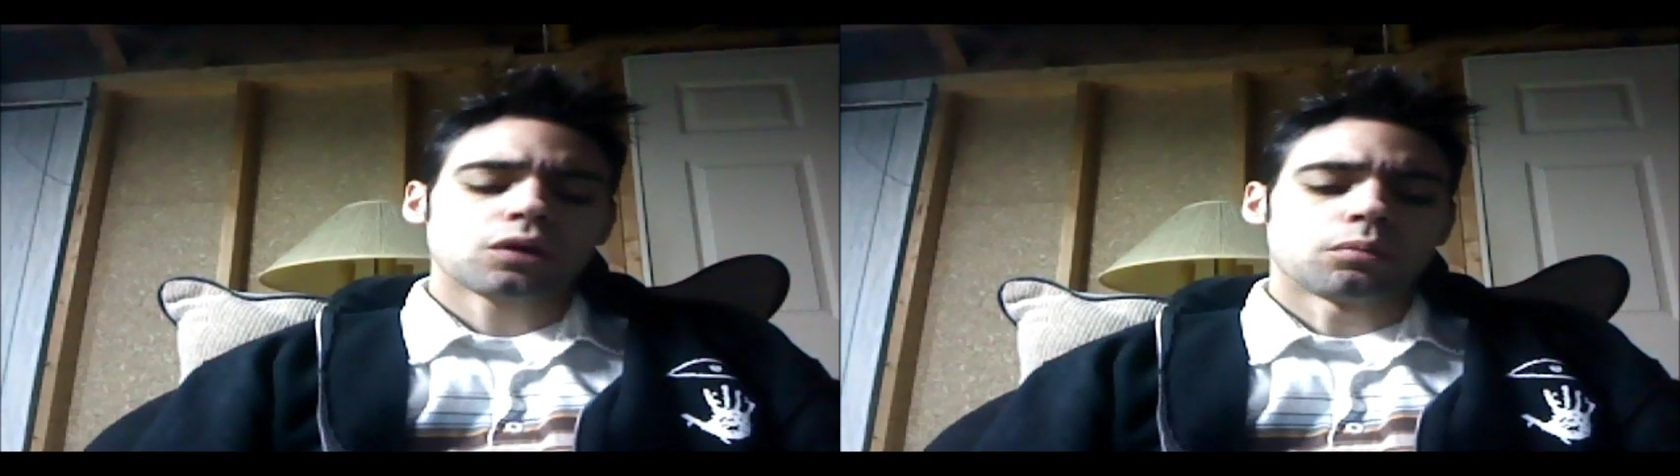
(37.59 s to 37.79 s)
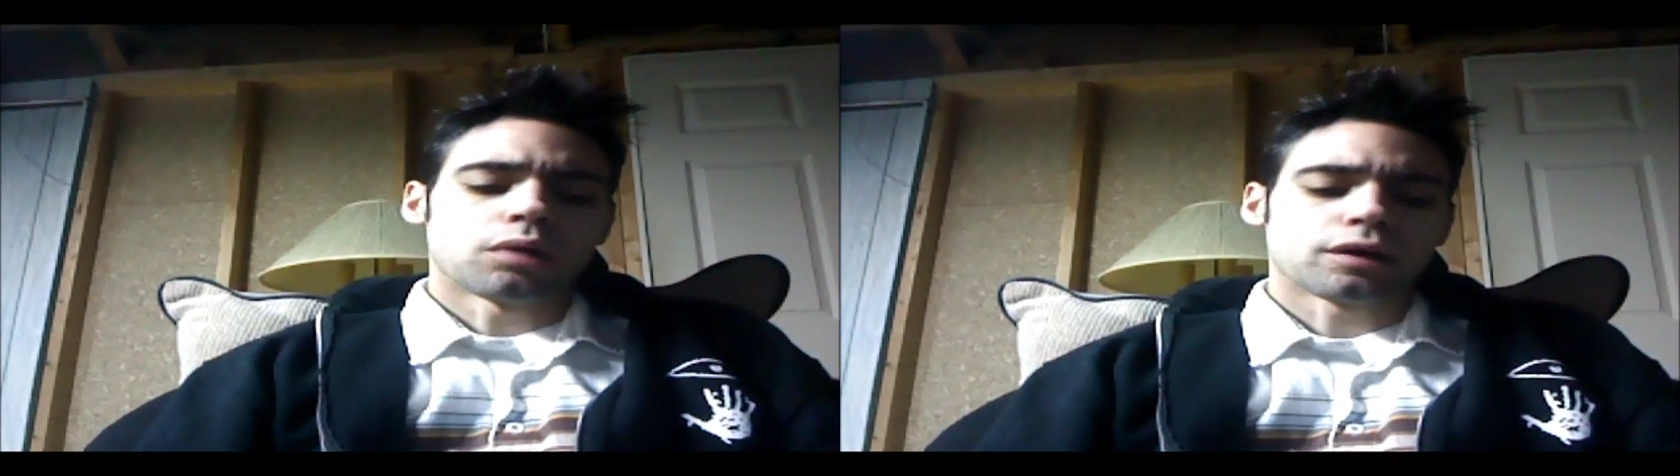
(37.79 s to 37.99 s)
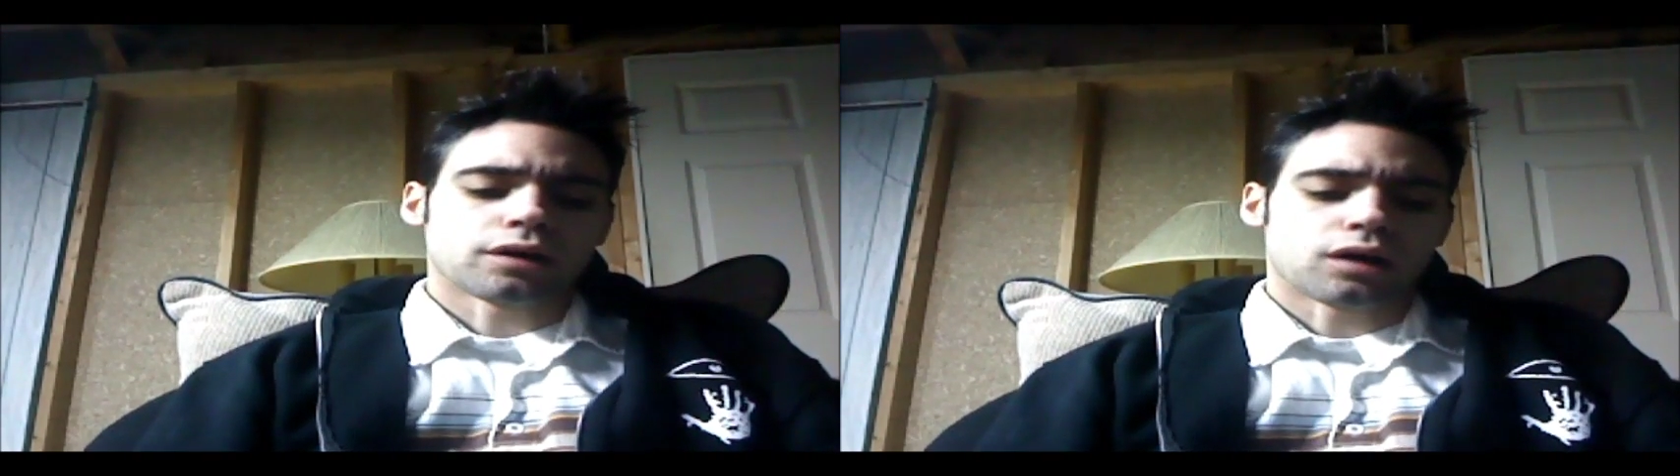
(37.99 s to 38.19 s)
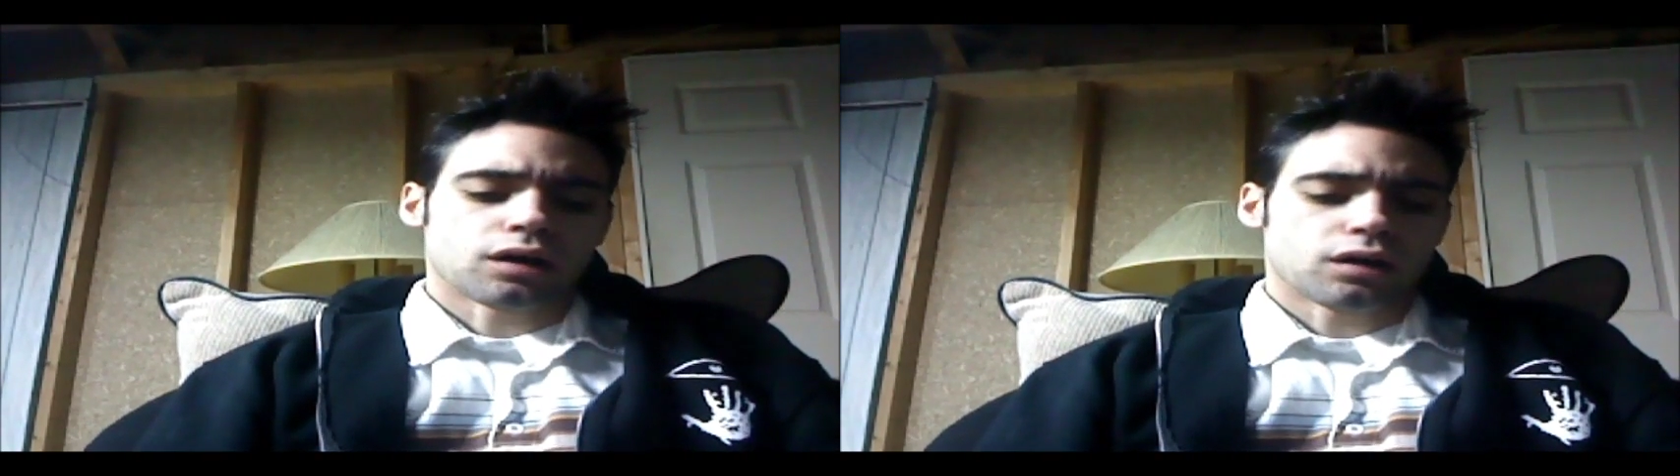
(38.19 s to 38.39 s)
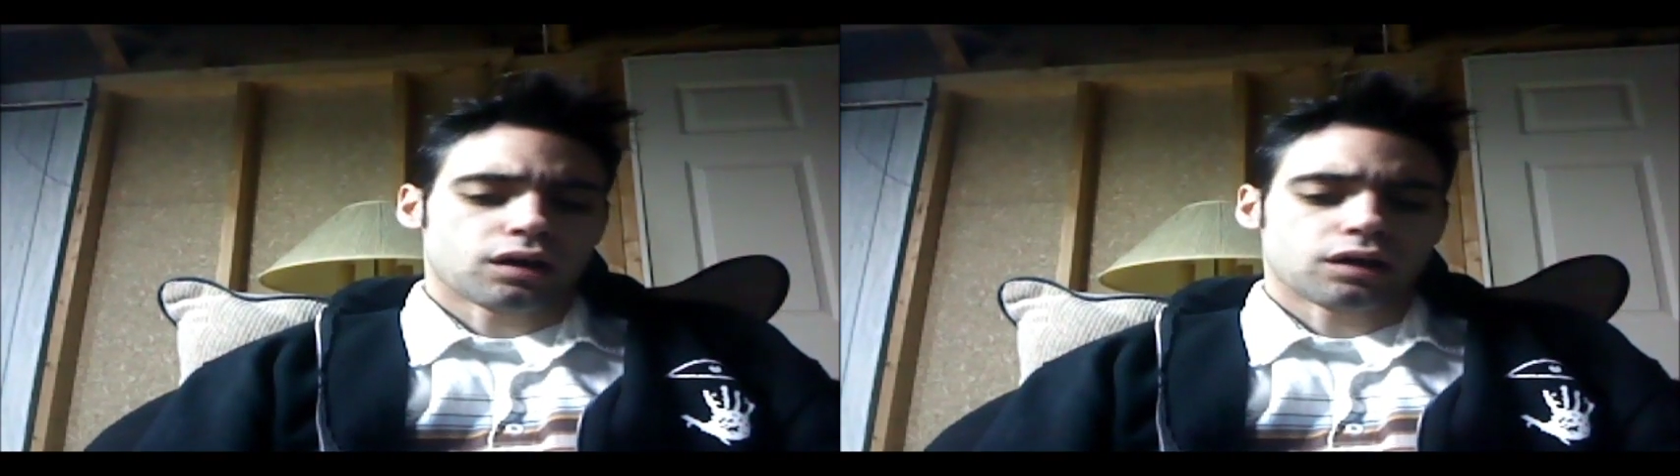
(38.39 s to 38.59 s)
But
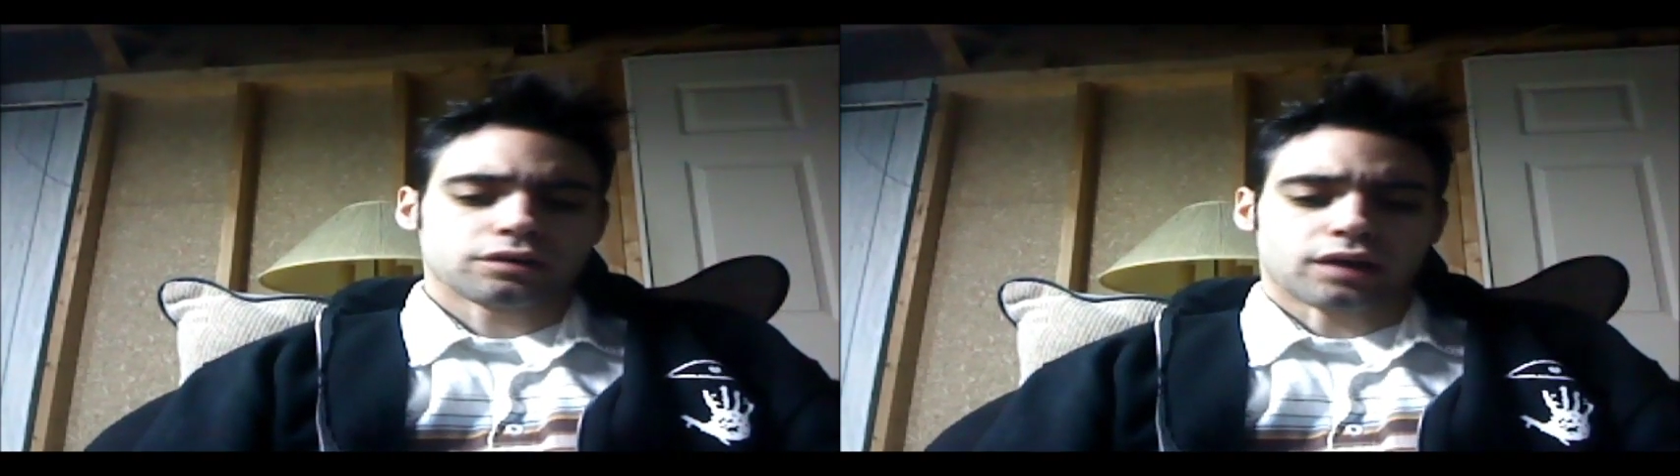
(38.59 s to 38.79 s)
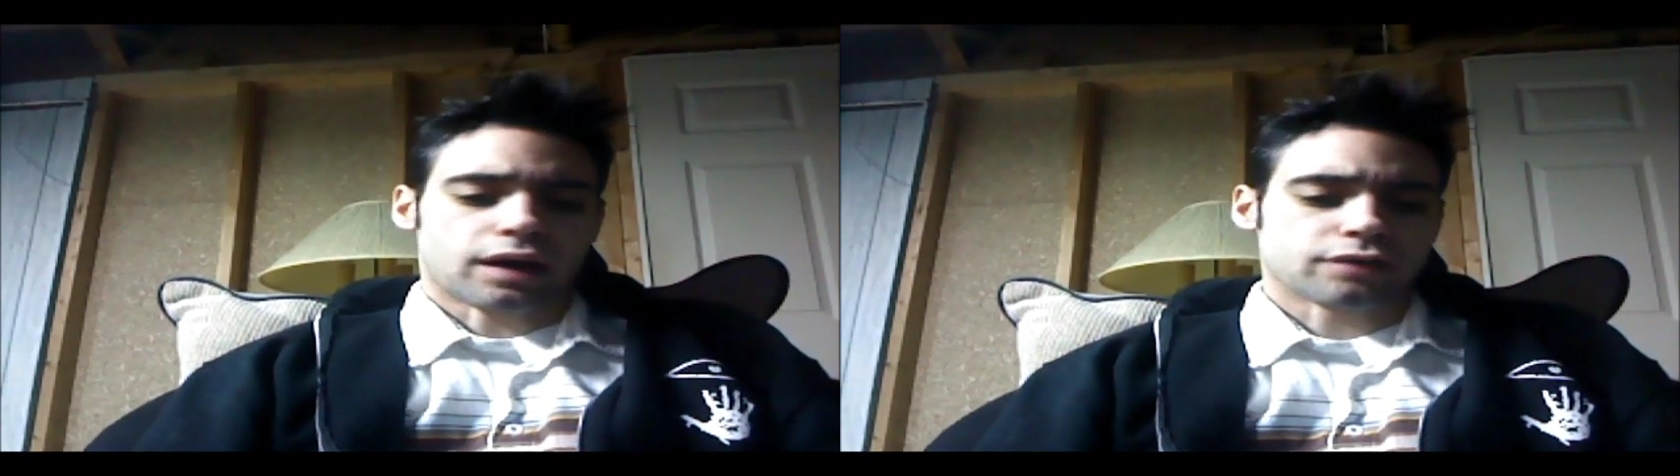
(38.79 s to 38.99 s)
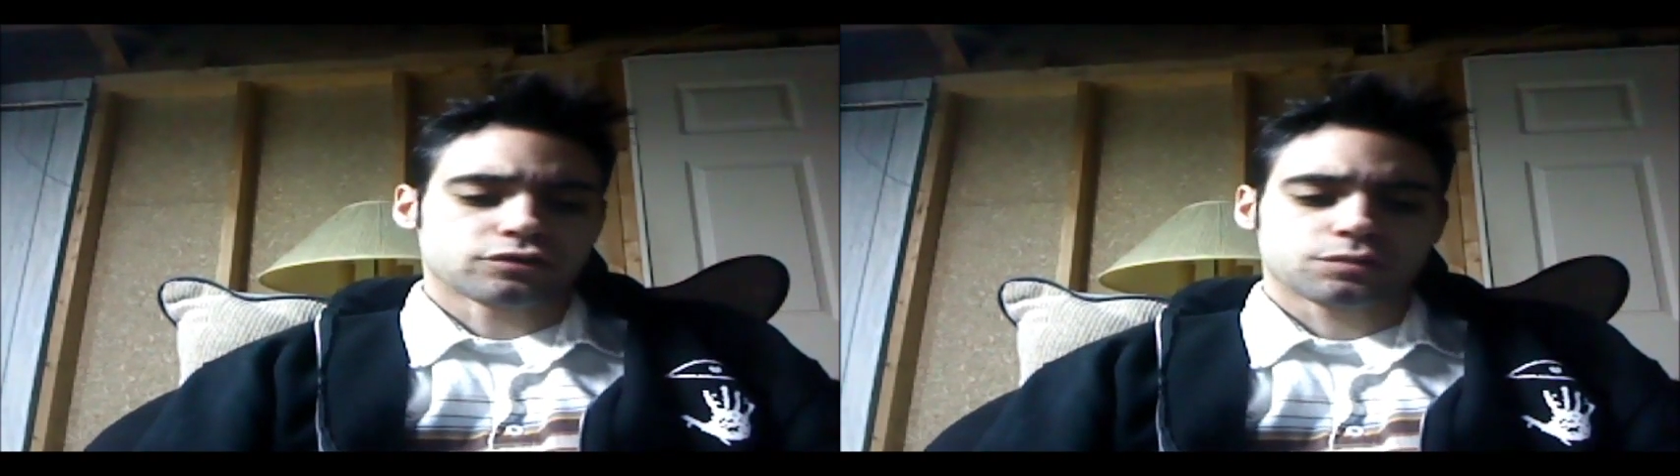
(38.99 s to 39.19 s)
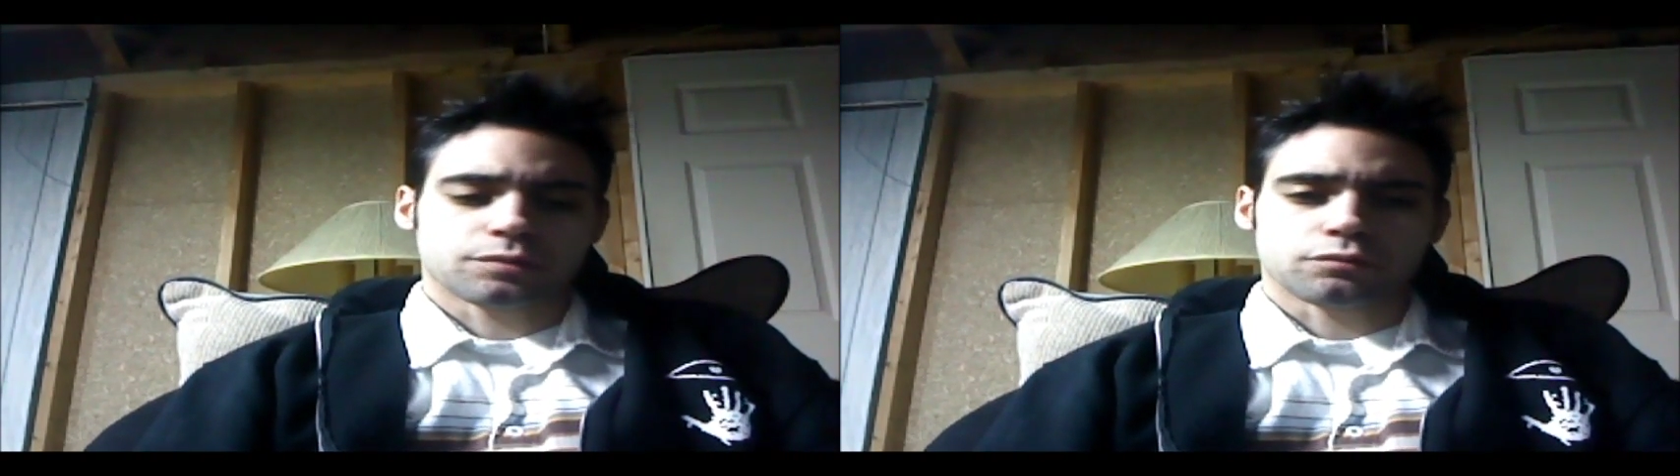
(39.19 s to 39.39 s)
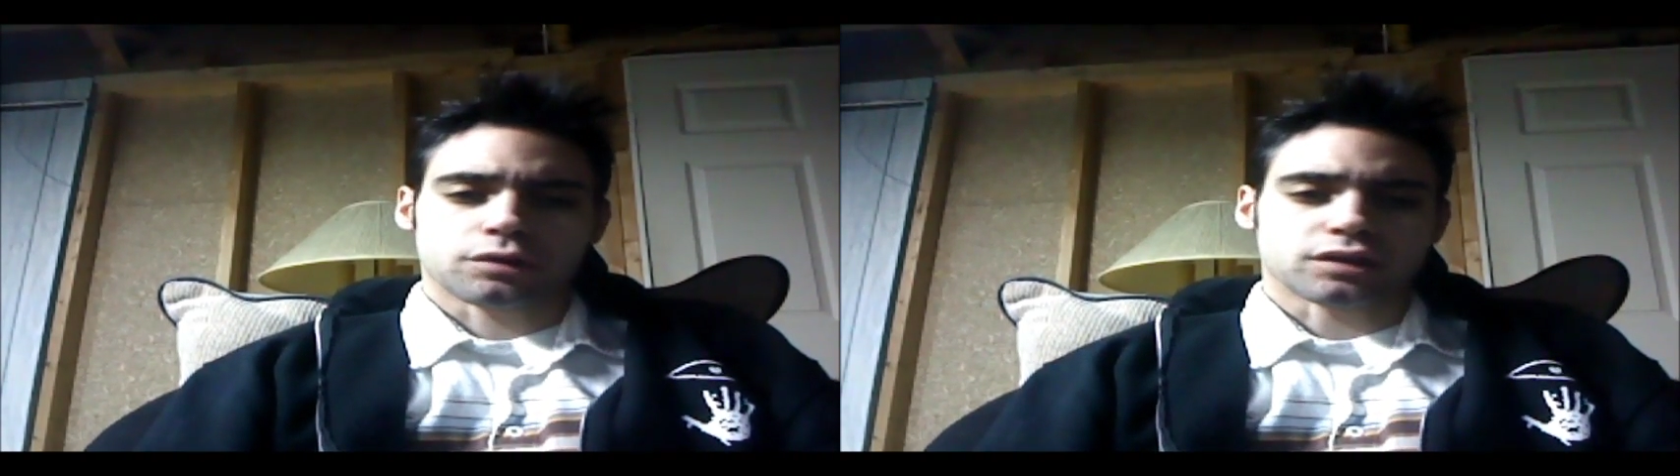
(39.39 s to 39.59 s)
yeah, I've just
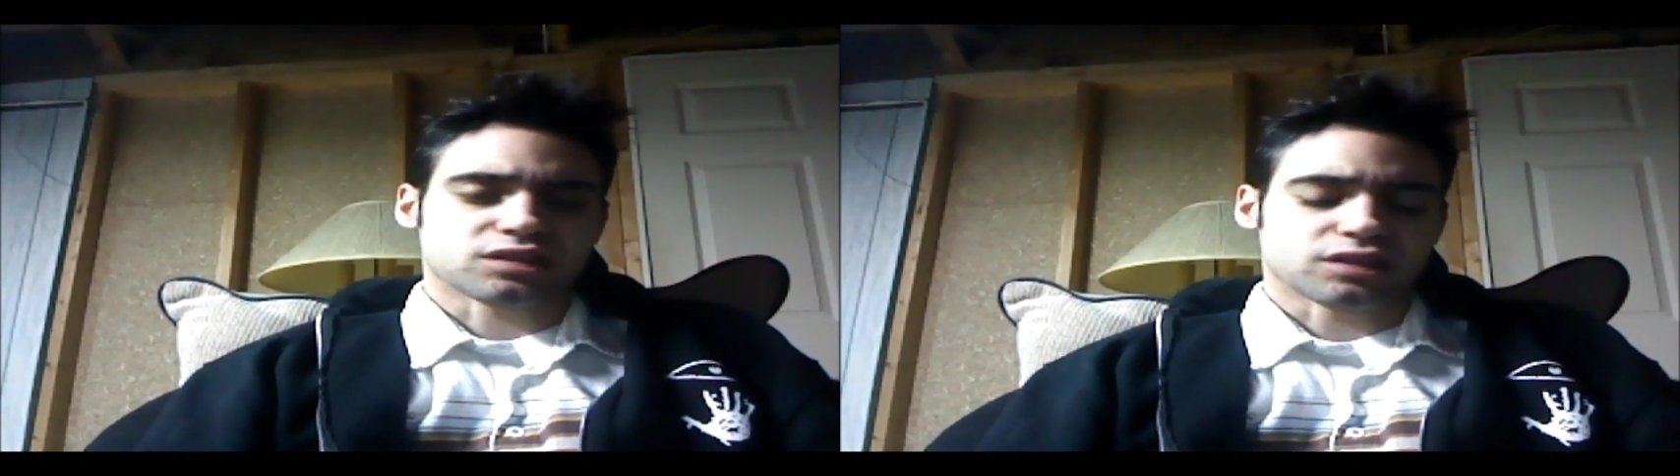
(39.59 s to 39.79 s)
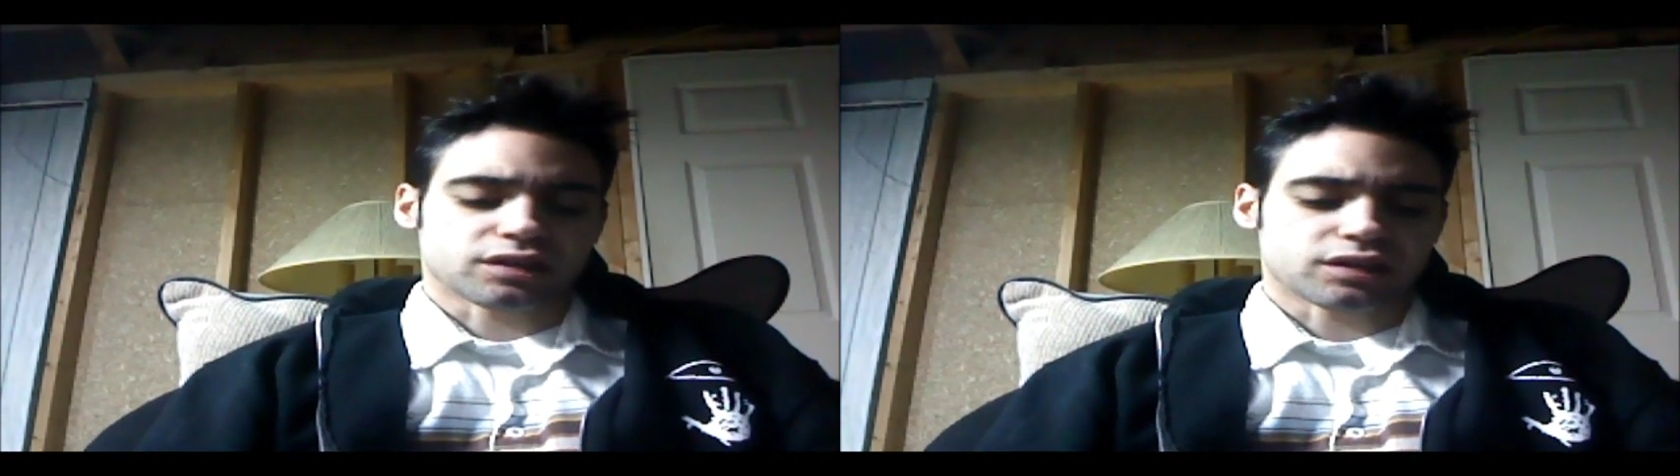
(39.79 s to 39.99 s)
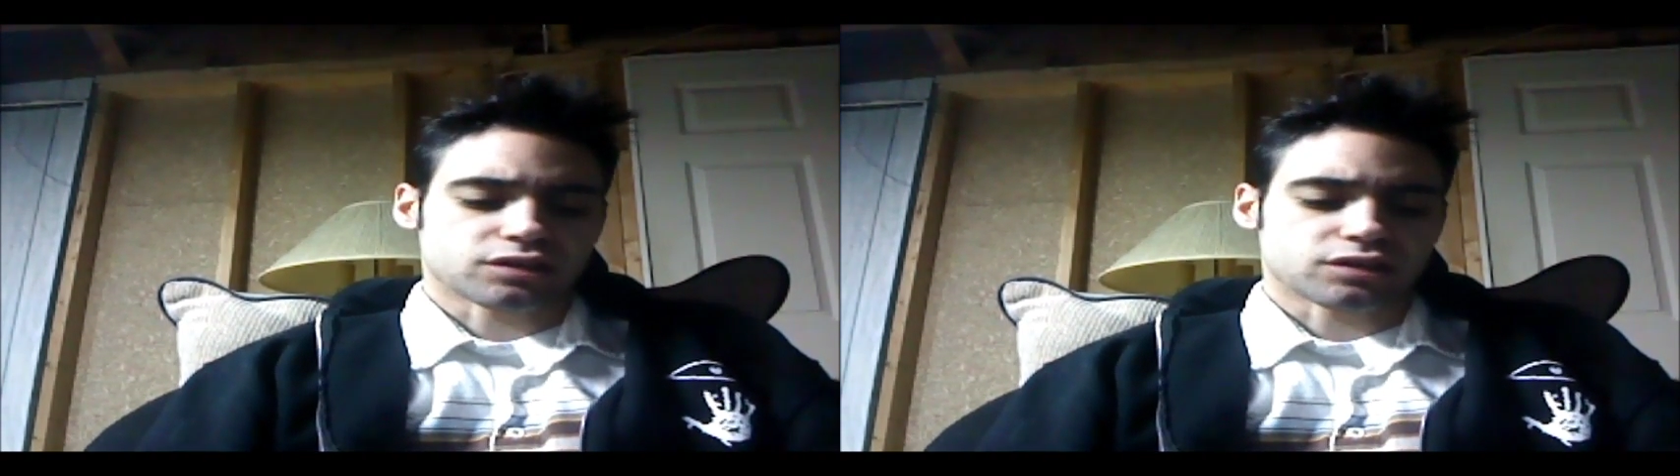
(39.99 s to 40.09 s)
been really sick.